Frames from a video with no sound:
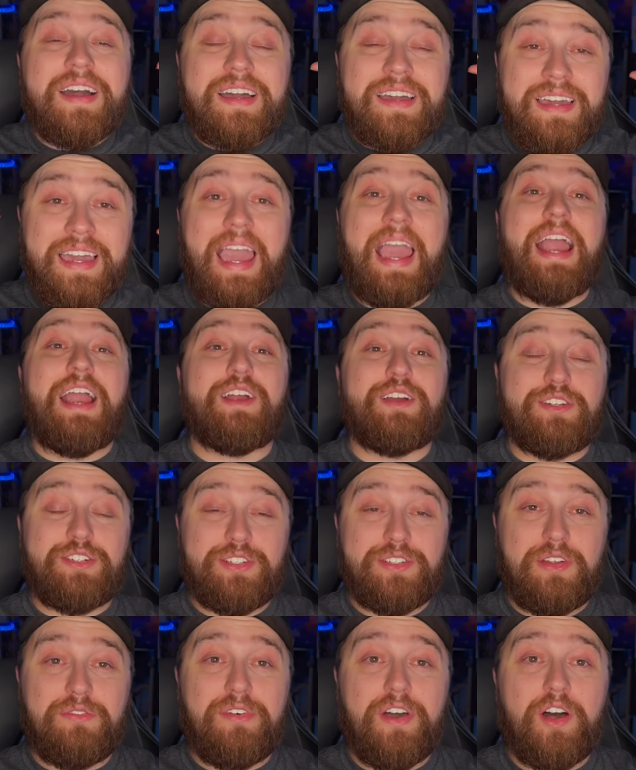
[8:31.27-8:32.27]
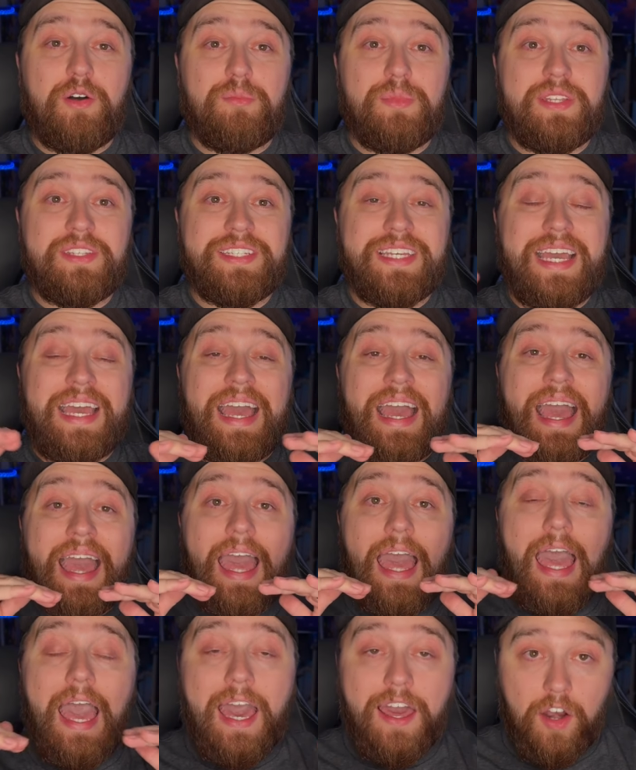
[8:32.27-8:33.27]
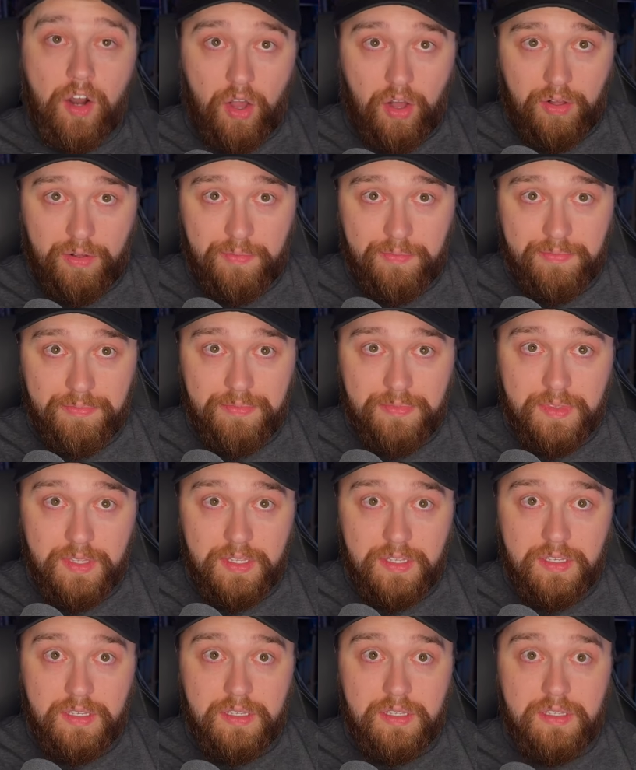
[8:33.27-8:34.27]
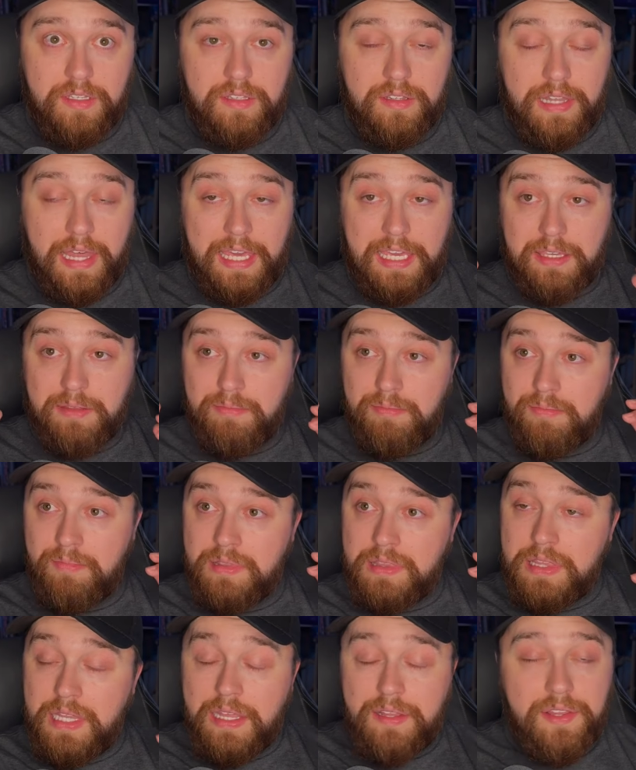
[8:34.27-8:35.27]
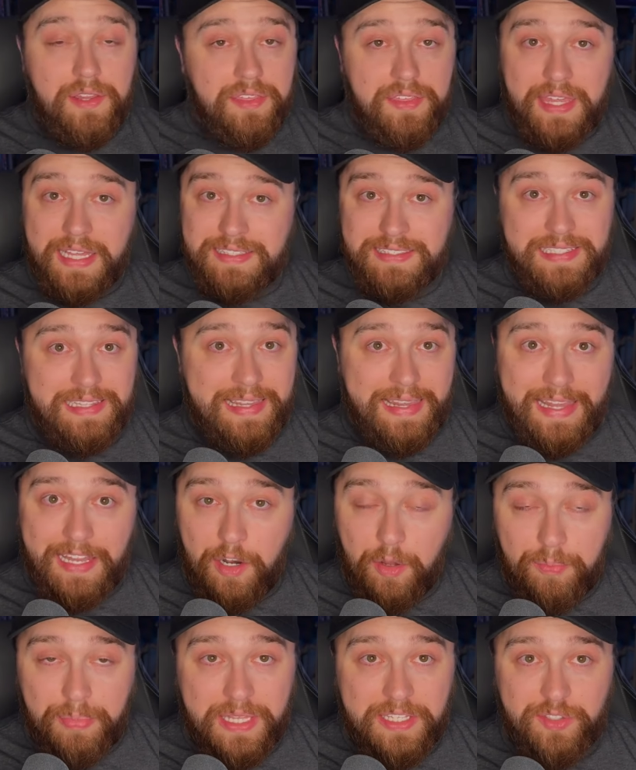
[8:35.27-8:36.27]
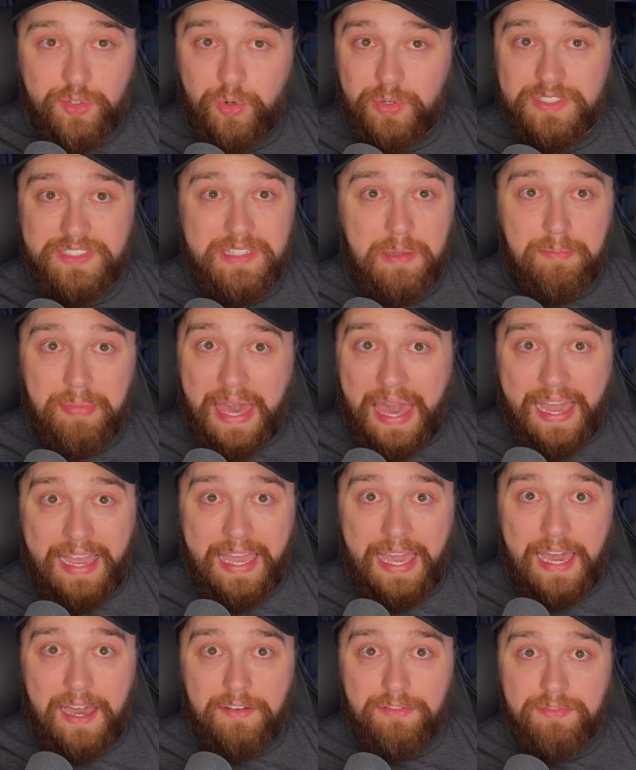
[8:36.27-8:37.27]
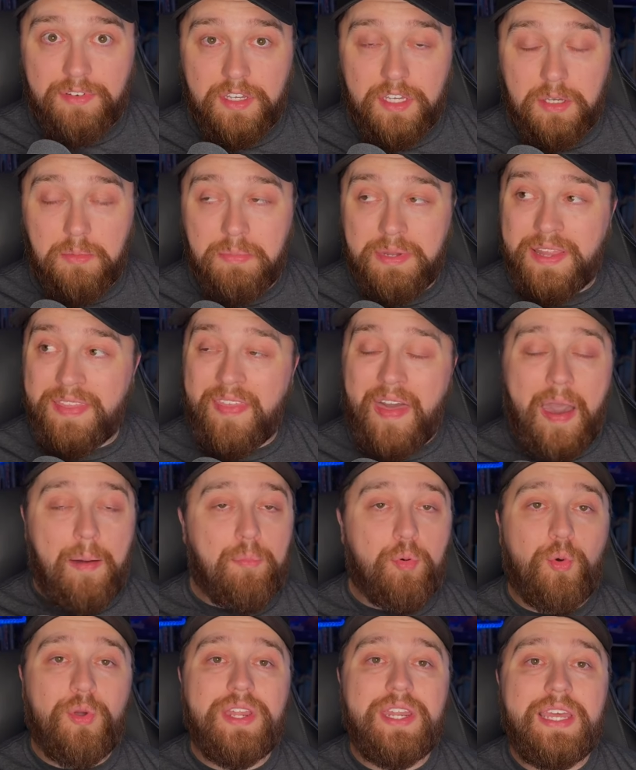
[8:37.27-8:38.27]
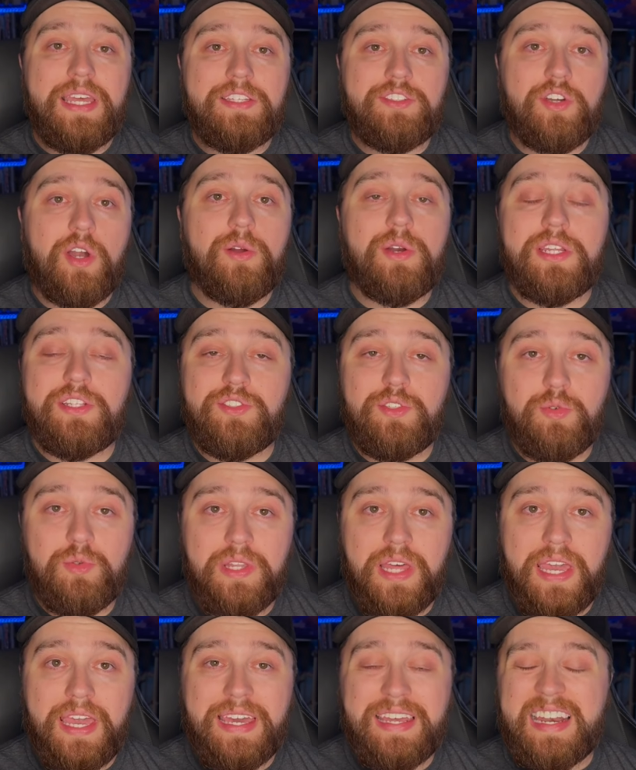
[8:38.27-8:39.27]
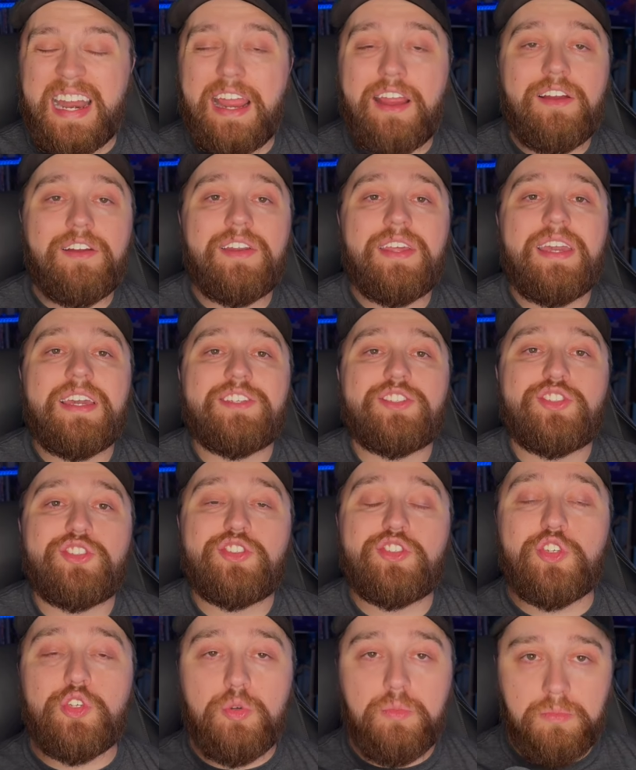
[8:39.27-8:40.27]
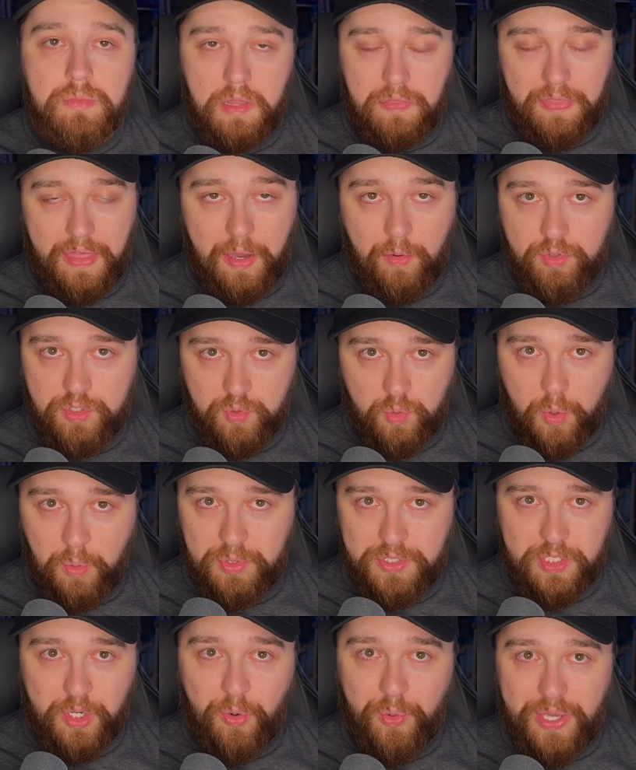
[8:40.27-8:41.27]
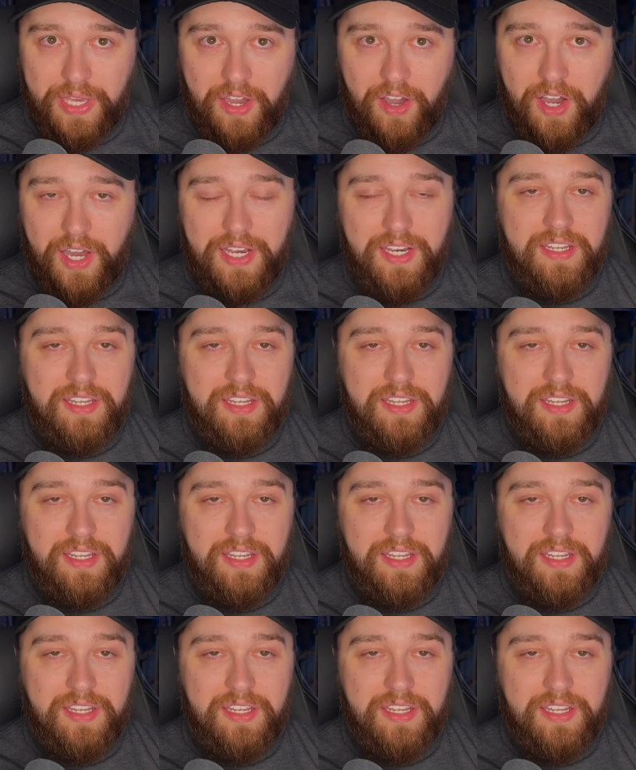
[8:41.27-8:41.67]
character development at all. Like, Lilith gets a little bit towards the back half, but at that point, it's already too late, and I already assumed that that was what was going on.